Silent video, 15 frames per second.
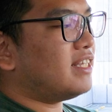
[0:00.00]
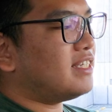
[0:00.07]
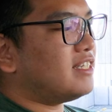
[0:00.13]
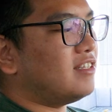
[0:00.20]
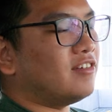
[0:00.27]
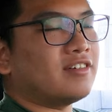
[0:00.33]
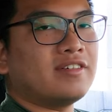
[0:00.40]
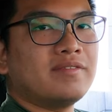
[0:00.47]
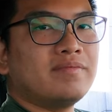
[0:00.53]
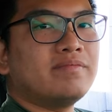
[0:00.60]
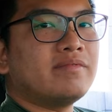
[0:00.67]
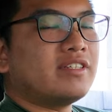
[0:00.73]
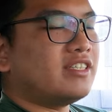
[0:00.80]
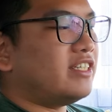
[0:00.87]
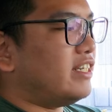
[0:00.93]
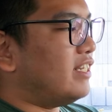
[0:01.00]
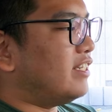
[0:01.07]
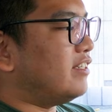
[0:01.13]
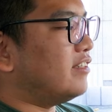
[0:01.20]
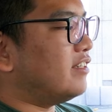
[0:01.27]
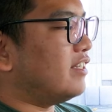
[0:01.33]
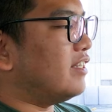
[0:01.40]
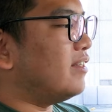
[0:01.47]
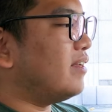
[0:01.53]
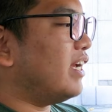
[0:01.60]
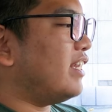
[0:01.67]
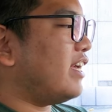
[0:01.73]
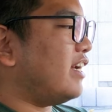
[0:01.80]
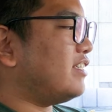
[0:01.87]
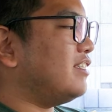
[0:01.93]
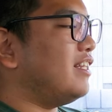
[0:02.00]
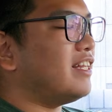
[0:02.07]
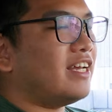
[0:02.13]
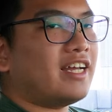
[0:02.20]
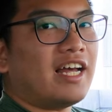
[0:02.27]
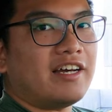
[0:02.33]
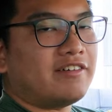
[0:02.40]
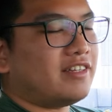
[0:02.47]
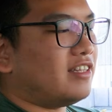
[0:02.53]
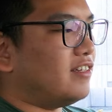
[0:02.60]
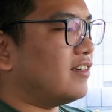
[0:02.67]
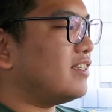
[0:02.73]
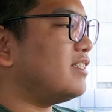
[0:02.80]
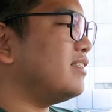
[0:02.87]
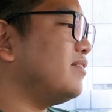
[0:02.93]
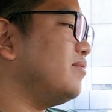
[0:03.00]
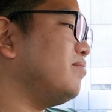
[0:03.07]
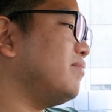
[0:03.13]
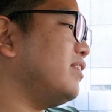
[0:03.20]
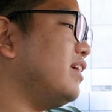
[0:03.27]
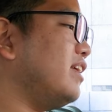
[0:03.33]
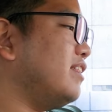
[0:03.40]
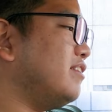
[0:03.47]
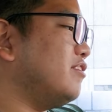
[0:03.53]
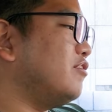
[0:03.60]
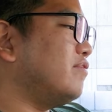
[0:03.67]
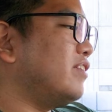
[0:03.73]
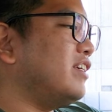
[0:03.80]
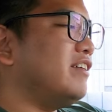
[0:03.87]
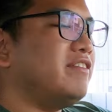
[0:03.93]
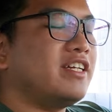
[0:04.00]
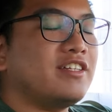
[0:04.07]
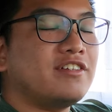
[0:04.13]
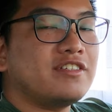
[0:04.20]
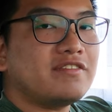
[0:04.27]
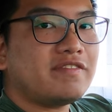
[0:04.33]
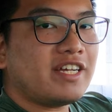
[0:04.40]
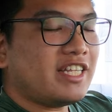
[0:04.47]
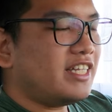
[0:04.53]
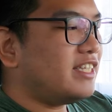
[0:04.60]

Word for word: this look really good and I actually like how it looks. Then over there, we can also find